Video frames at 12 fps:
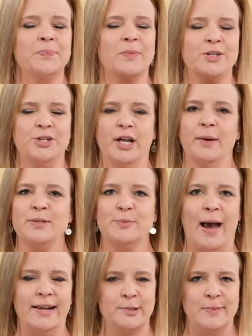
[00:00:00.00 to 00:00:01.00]
She comes
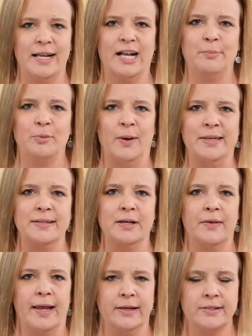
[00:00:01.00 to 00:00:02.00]
back to me a couple weeks later
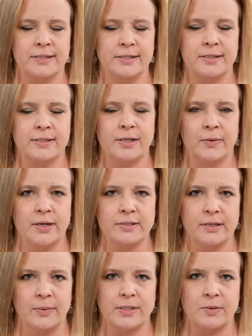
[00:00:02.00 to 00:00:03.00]
like,
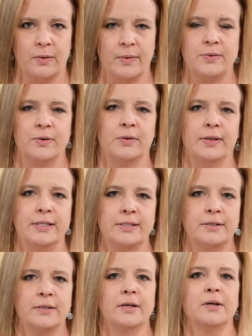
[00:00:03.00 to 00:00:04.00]
seriously, what's wrong with your
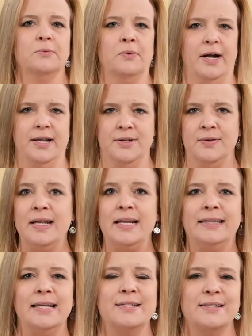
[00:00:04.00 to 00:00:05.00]
clit? Why do you
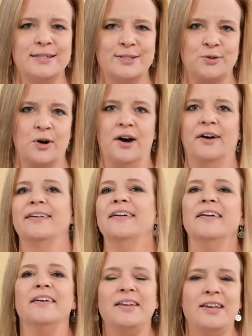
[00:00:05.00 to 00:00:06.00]
need things this strong?
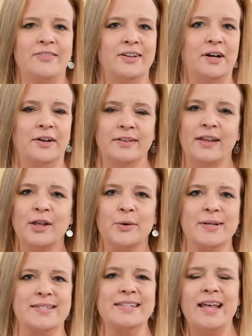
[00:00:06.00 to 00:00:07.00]
Even on the
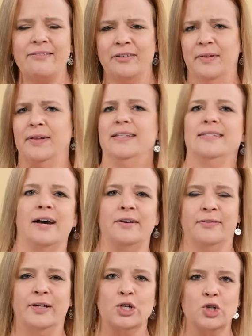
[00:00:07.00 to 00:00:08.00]
lowest level, it's out
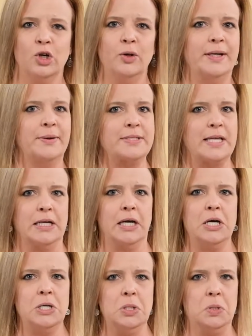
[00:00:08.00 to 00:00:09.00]
of control. And I was like,
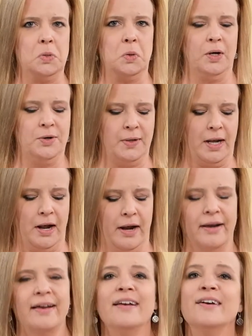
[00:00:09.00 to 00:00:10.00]
oh,
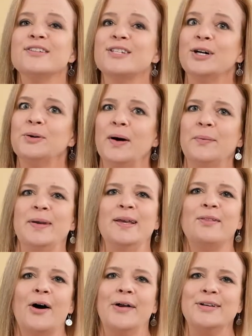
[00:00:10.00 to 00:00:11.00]
okay. So when we
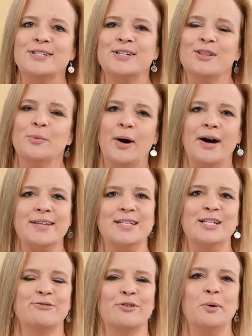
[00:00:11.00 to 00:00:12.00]
launched the
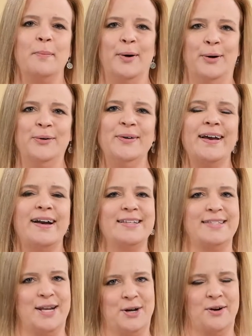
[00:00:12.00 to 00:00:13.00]
Positive remote, I
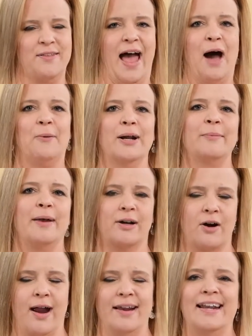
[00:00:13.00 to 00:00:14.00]
sent her that one. I'm like, all
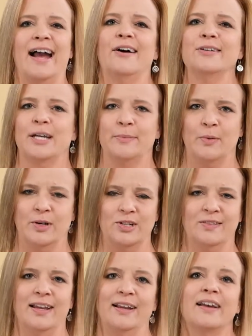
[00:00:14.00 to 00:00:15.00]
right, now tell me what you
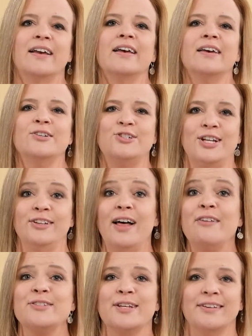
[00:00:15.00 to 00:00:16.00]
think. She
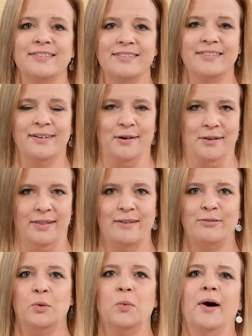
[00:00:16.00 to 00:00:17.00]
loves it on
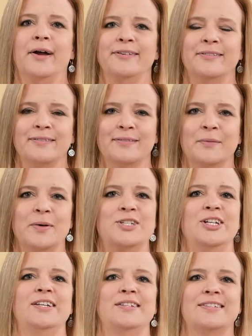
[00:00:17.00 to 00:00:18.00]
level 1, which
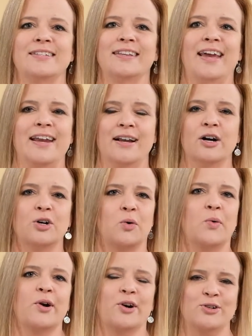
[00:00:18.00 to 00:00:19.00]
is like a
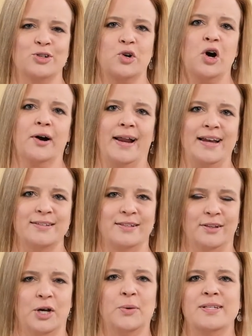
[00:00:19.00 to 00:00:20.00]
quarter strong as the
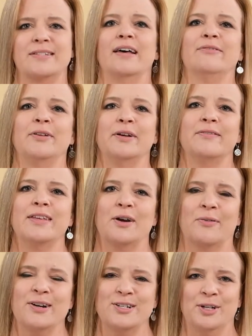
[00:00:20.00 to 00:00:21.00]
lowest level of the
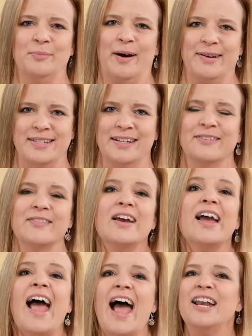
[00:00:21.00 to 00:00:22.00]
original Positive.
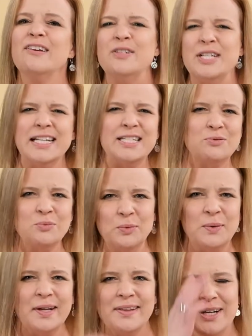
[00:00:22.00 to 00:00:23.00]
And if she gets
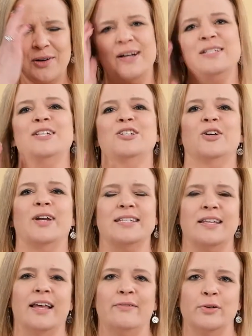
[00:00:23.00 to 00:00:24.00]
really crazy, she'll get
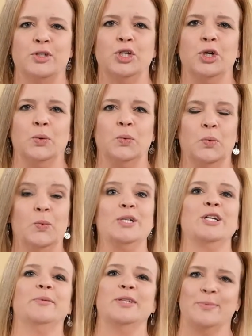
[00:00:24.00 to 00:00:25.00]
to level 2, which
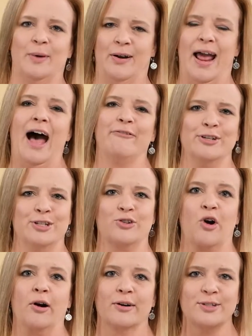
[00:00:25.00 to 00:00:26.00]
is about half as
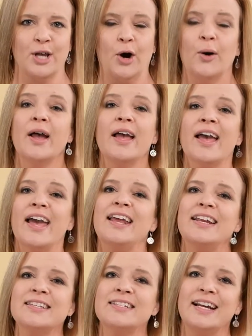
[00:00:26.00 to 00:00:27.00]
strong. So it
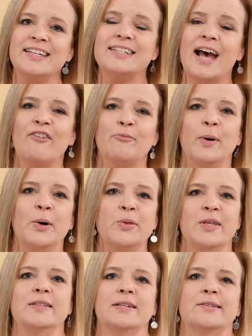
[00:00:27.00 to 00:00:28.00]
is nice to have both
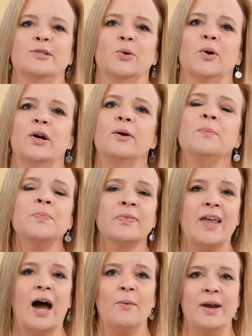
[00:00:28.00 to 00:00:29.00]
in the store.
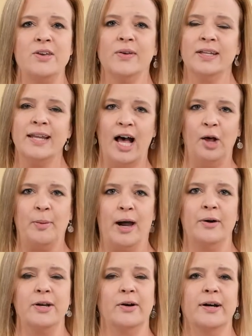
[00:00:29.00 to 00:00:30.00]
That way you can help
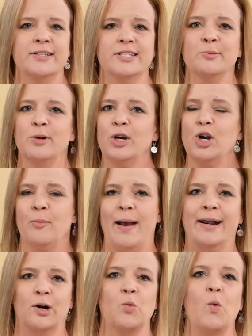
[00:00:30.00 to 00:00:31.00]
out your customer no
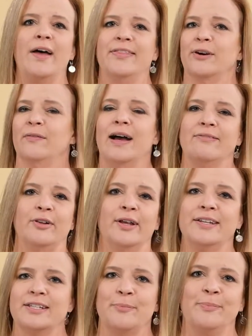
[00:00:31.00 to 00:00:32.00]
matter what their level
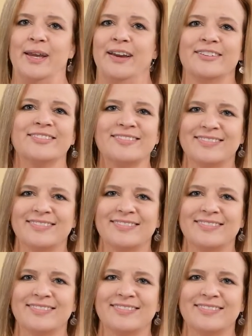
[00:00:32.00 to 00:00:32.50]
ends up being.